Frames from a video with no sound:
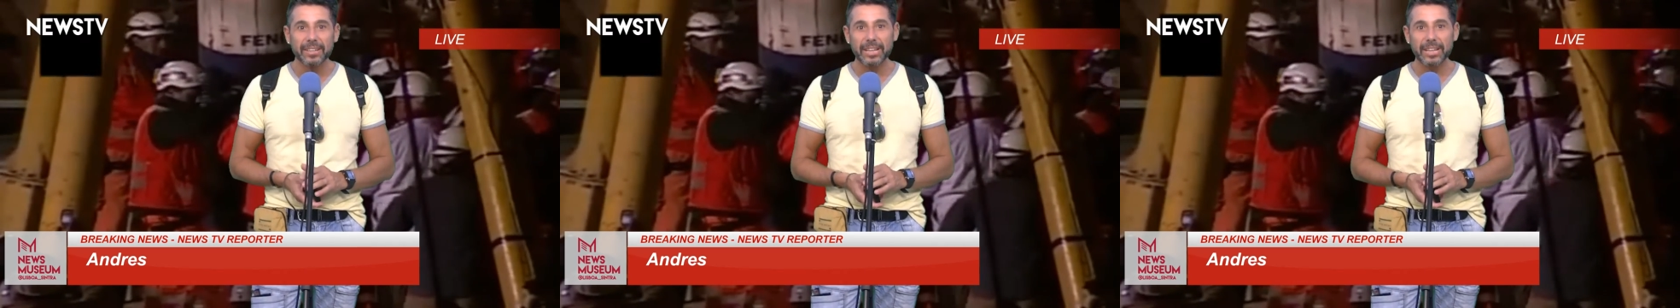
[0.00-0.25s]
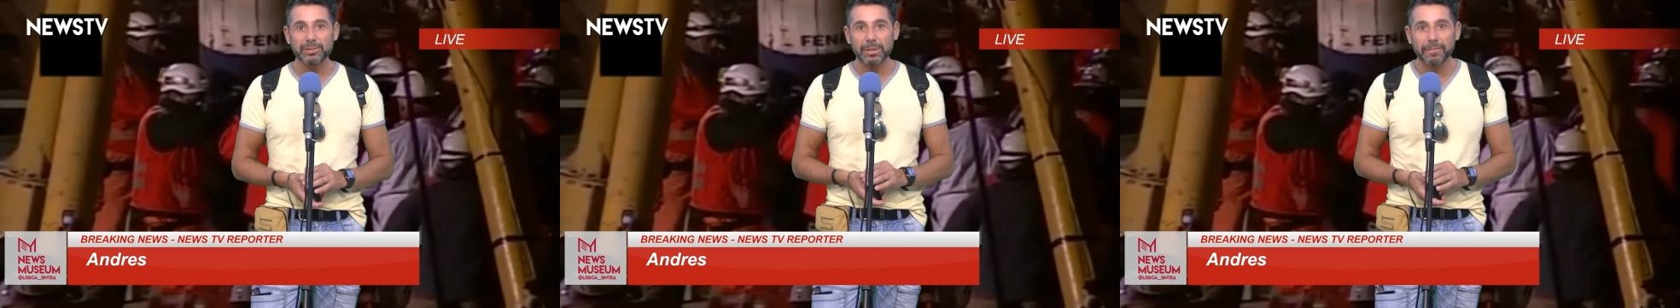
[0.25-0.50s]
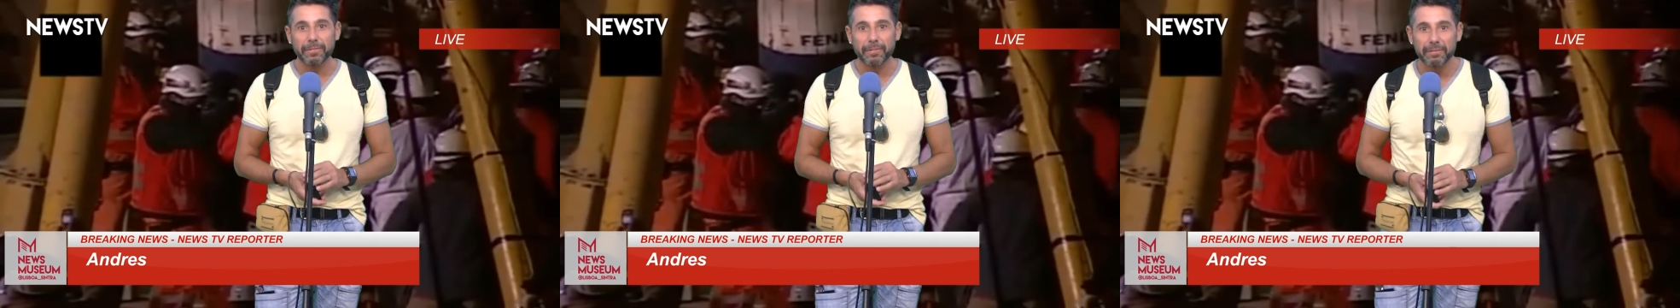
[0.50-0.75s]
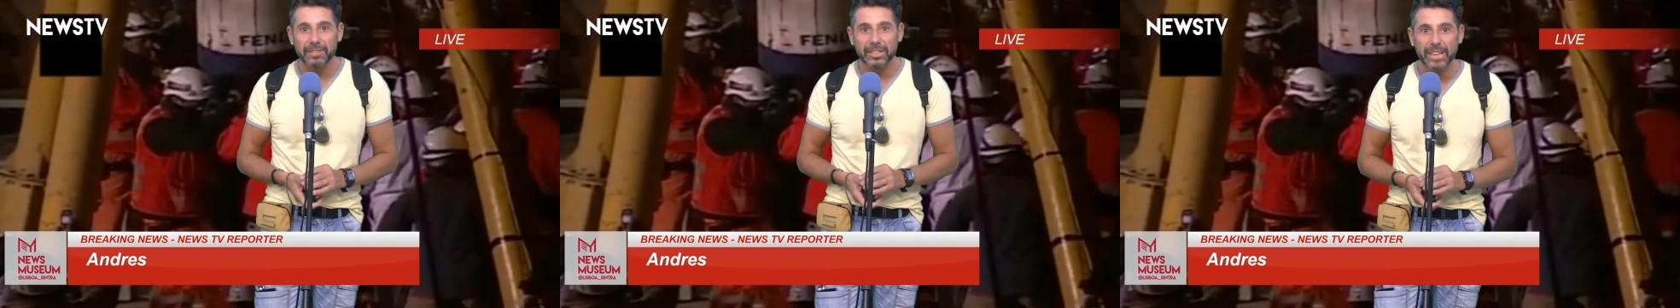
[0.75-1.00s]
rescued
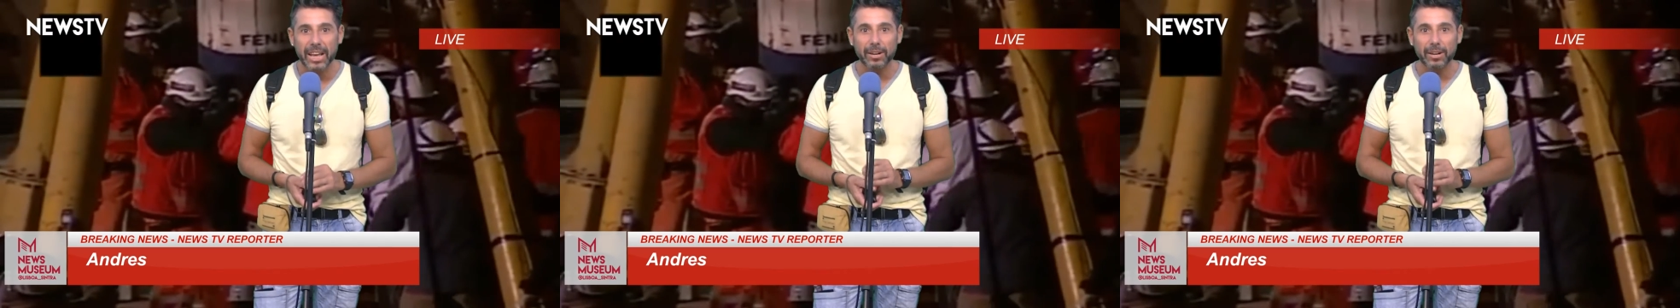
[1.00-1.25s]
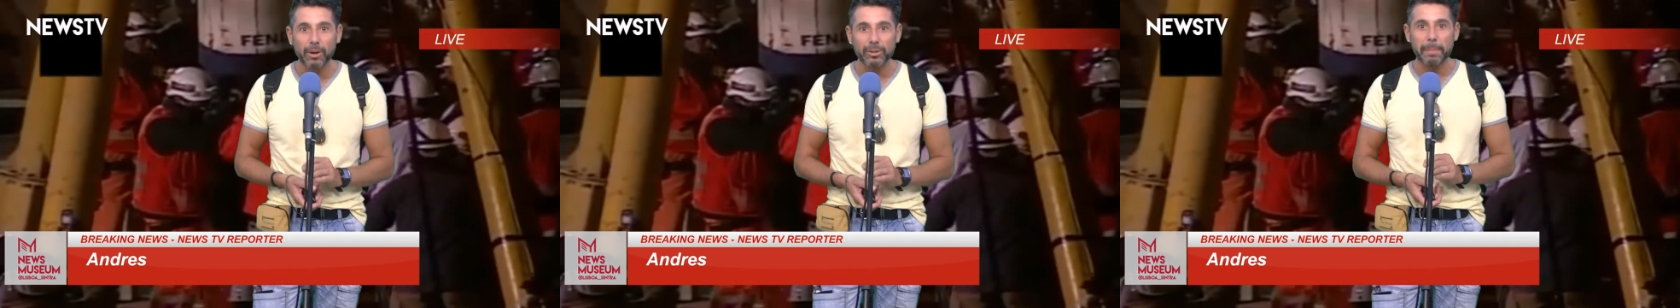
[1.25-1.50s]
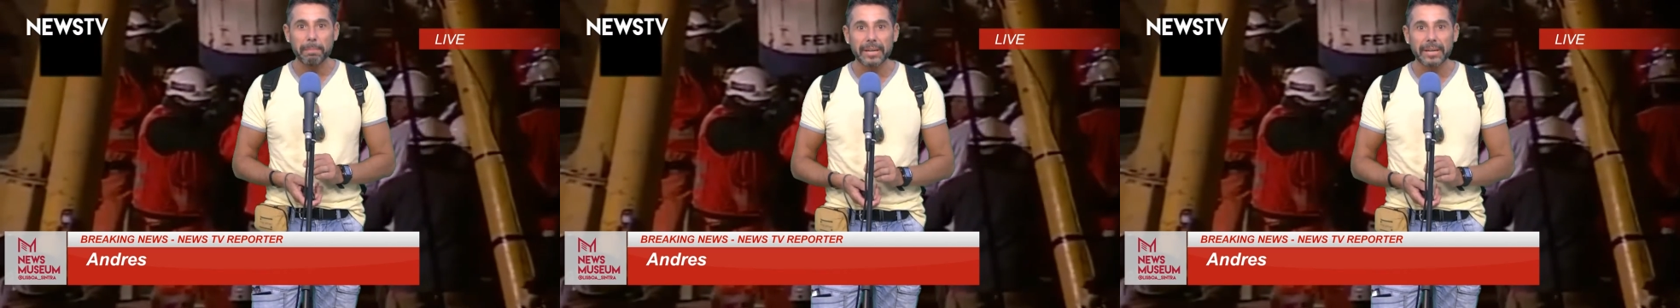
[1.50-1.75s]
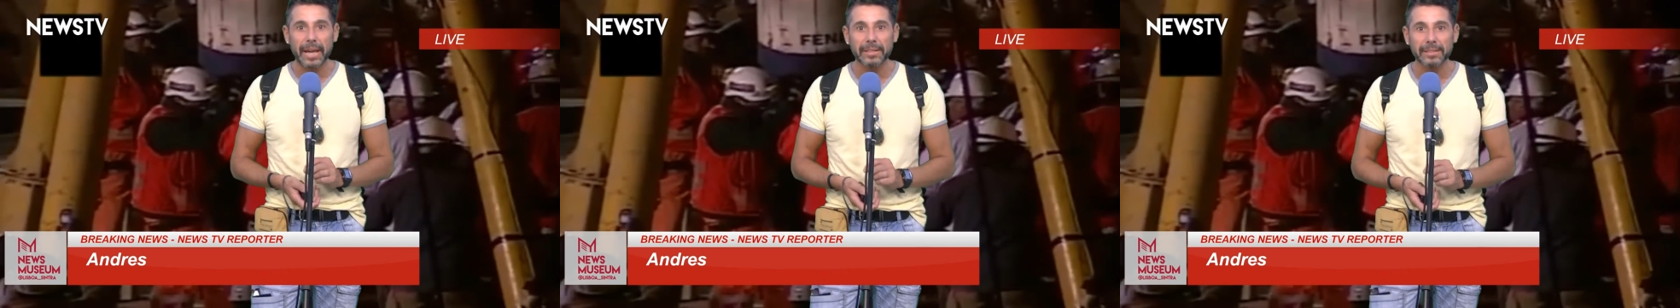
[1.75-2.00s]
from the San Jose
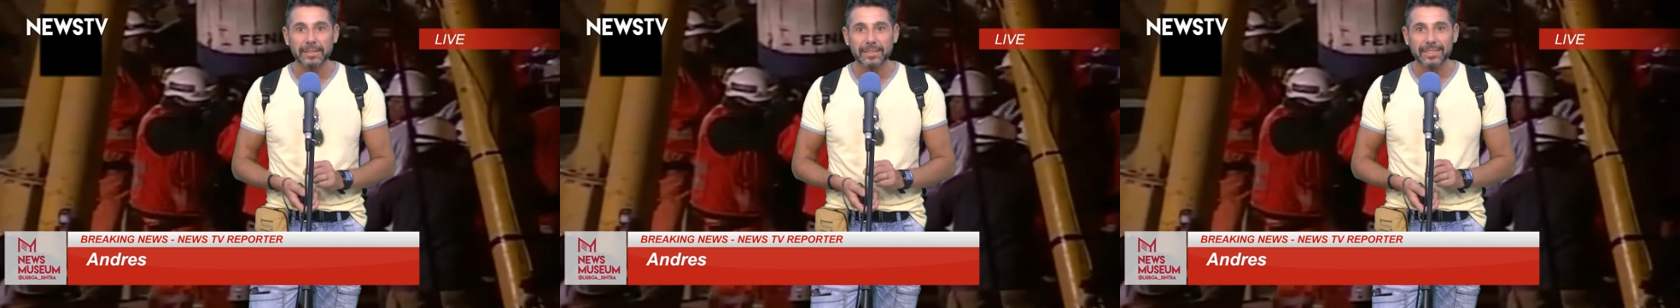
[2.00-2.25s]
mine.